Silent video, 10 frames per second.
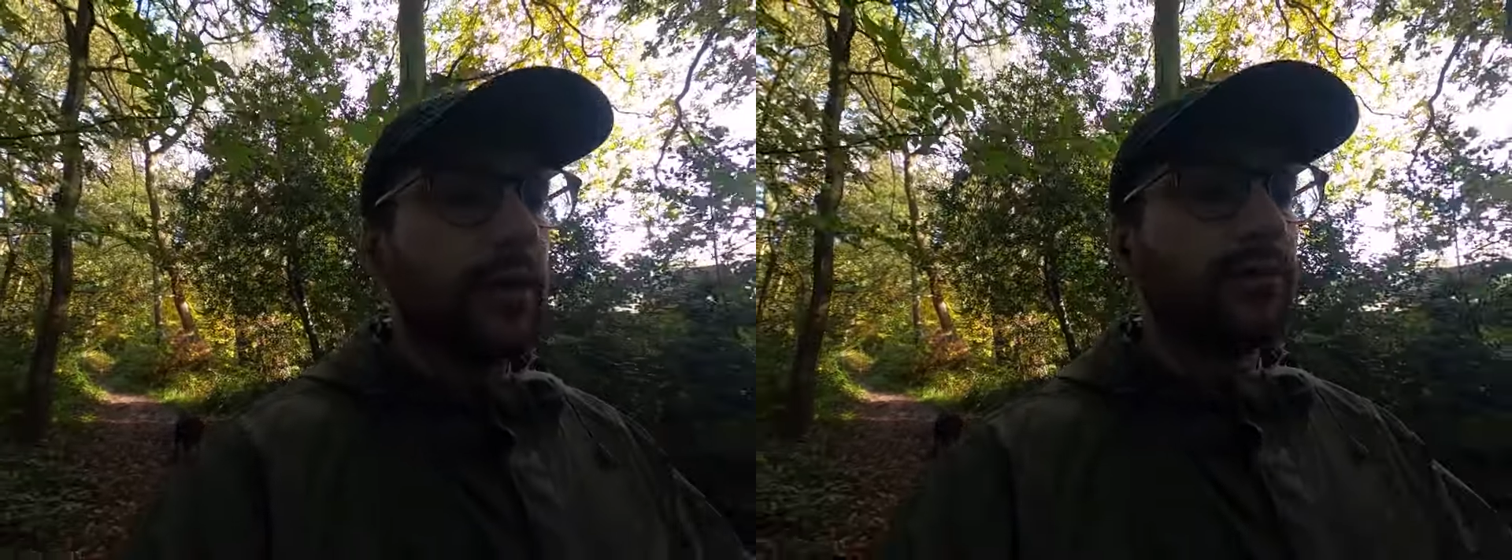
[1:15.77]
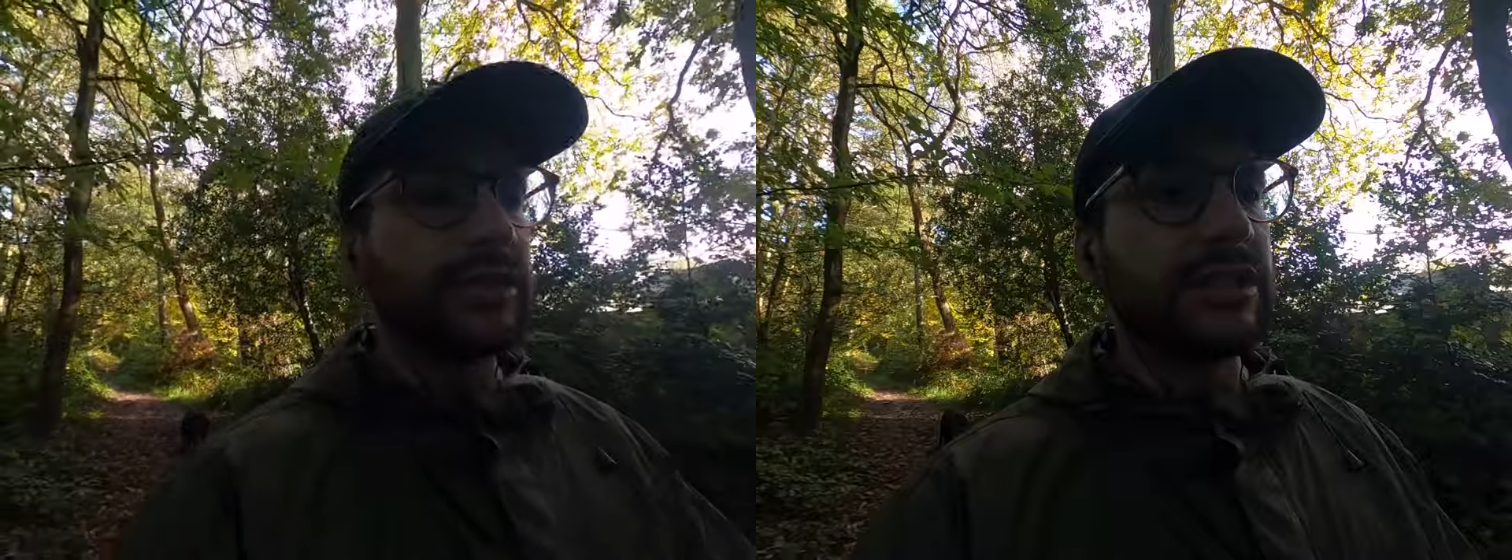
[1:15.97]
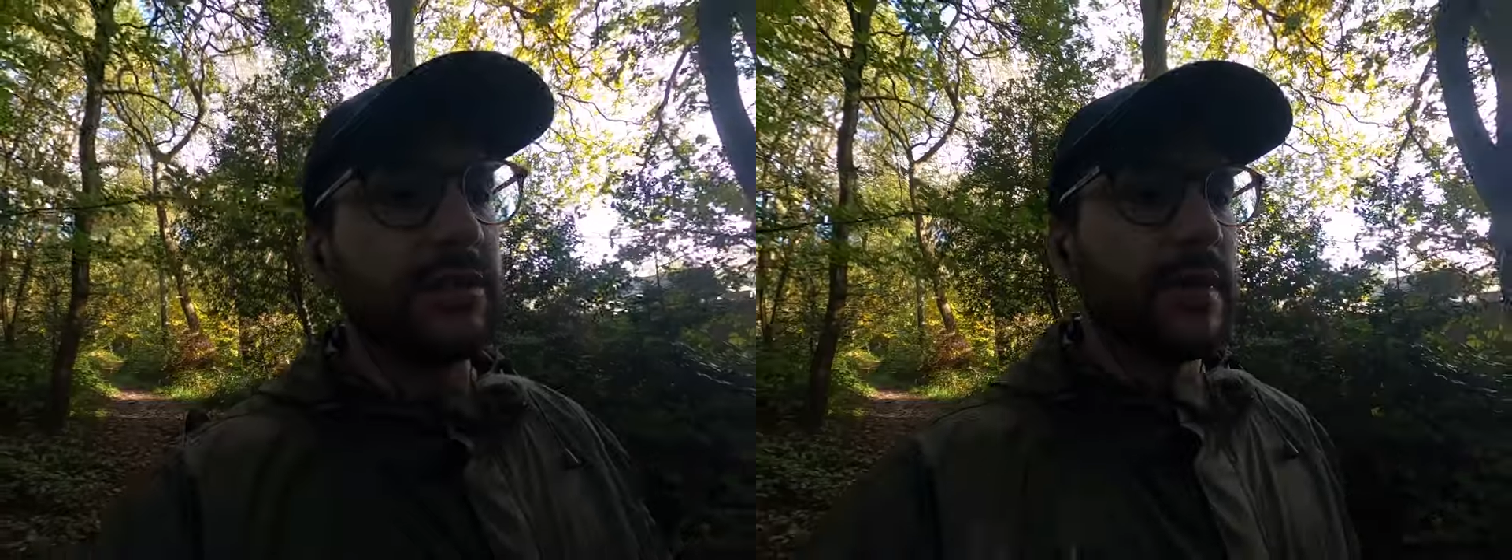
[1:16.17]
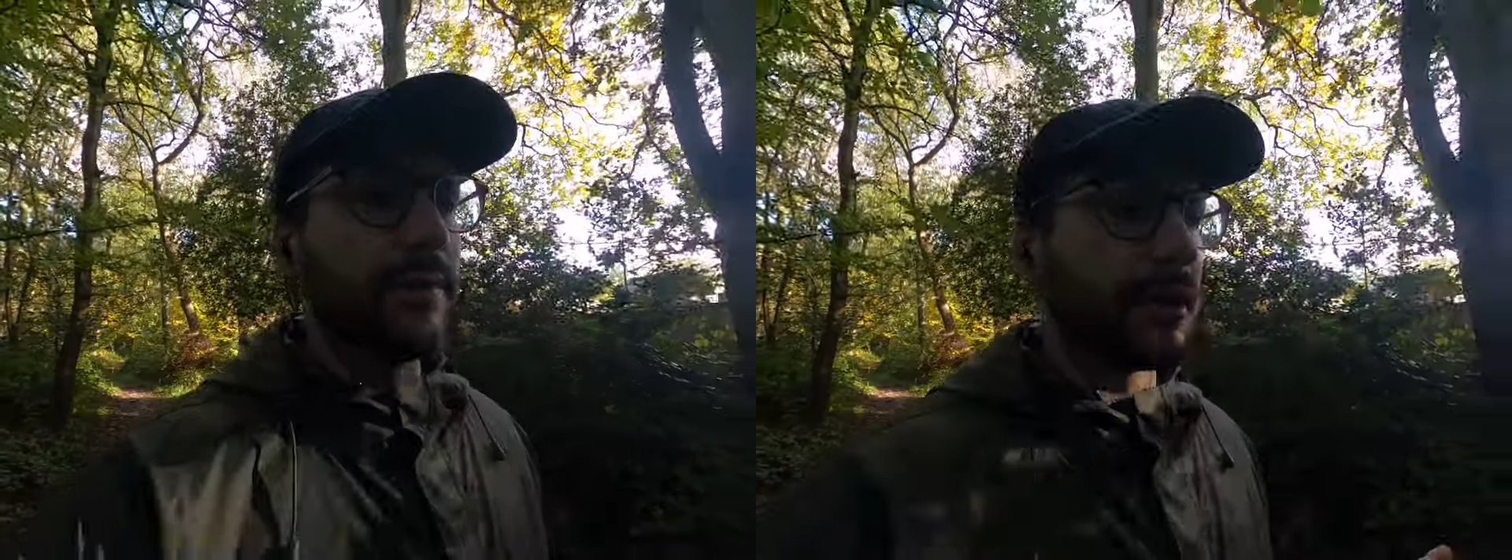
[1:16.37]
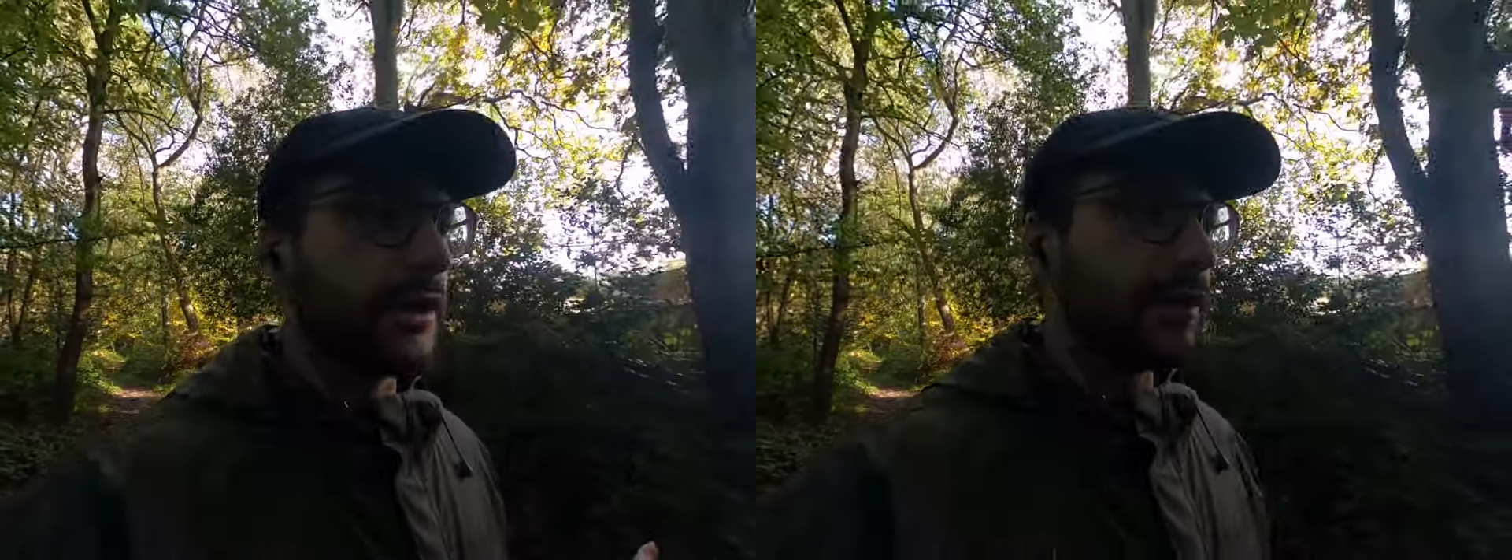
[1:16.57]
And obviously
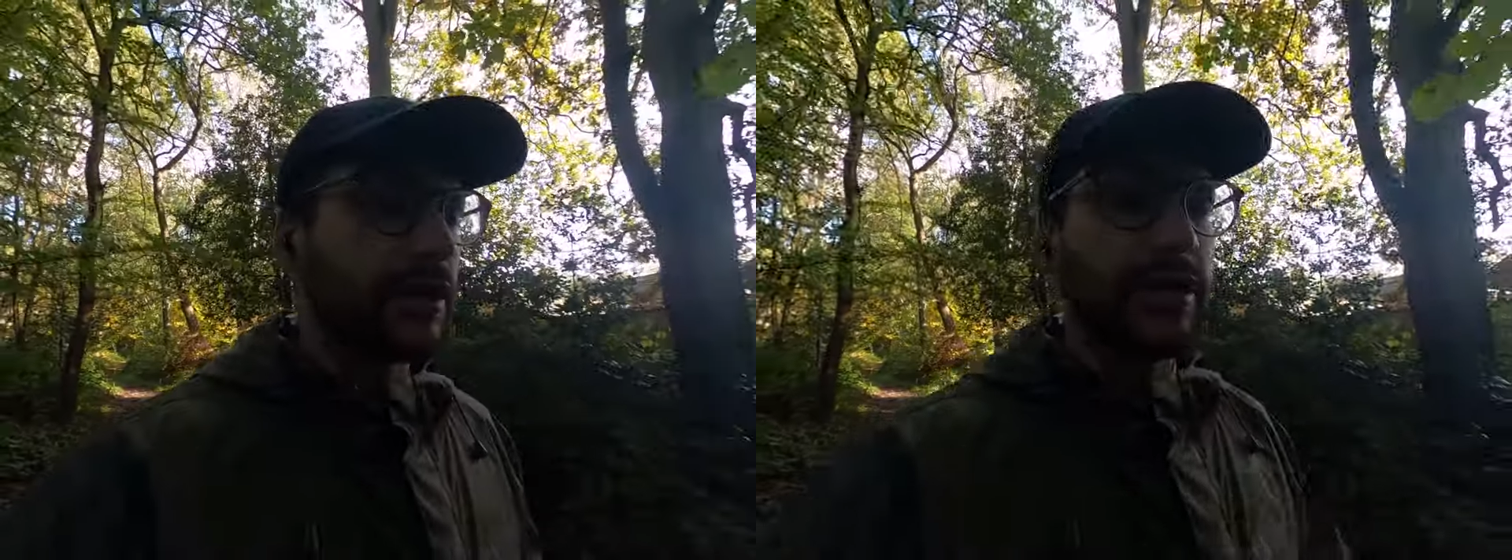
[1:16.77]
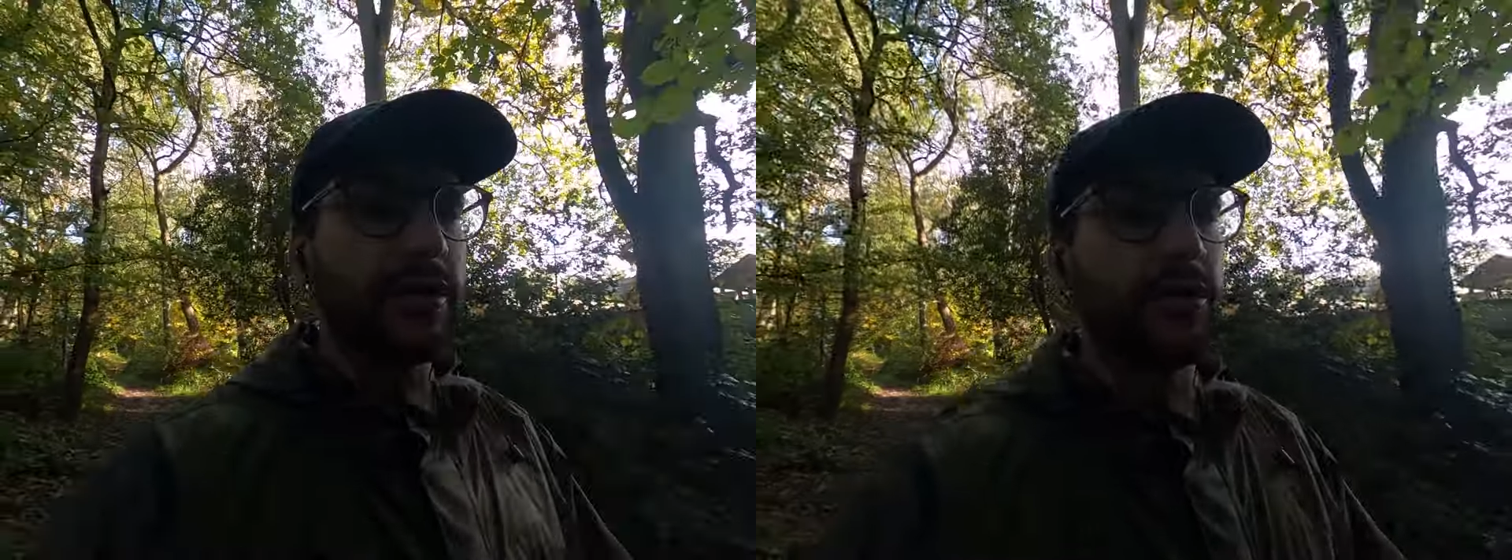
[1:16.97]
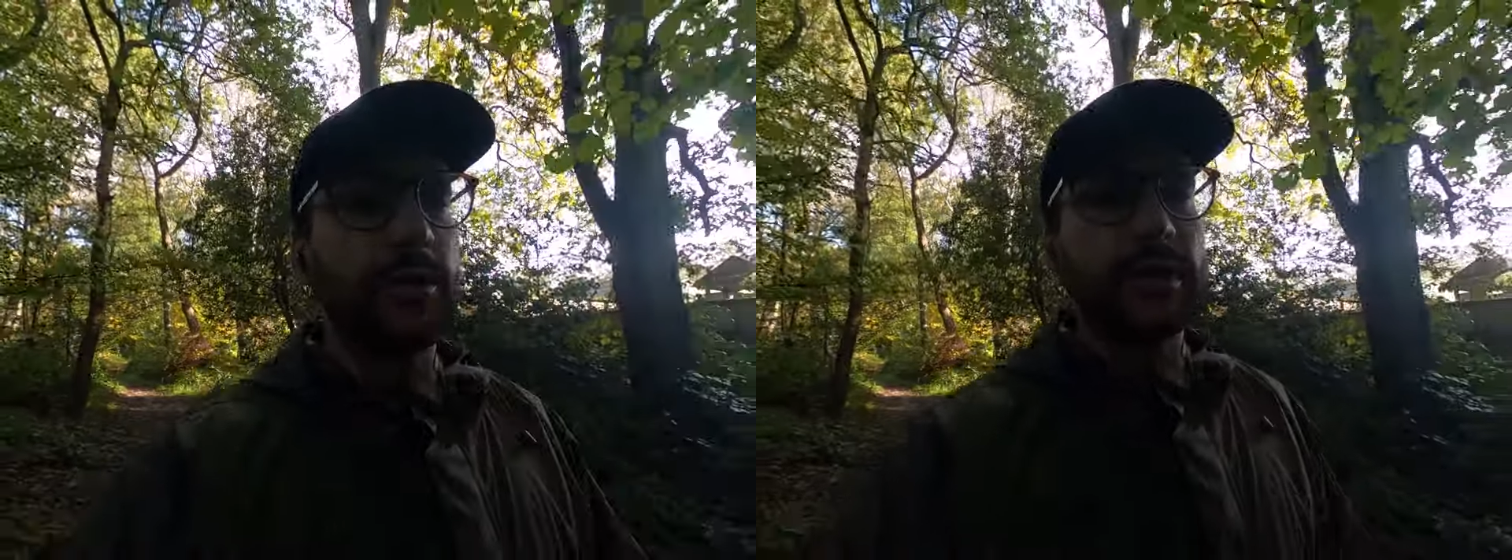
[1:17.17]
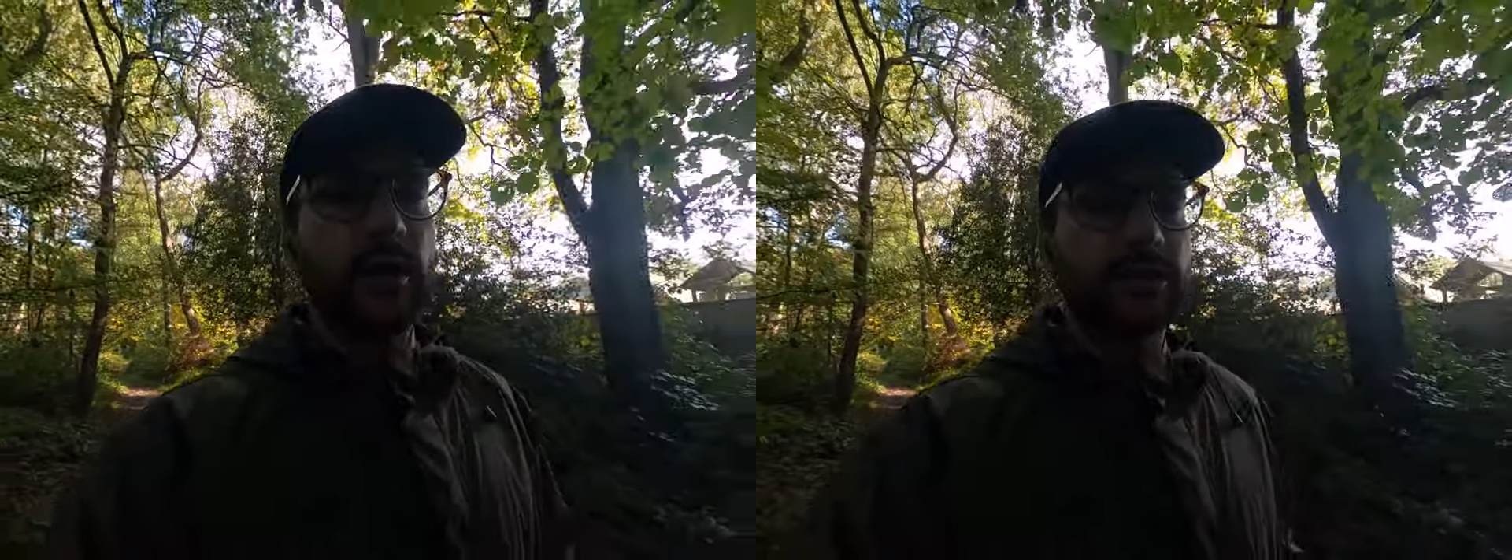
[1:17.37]
people are going to look at you and then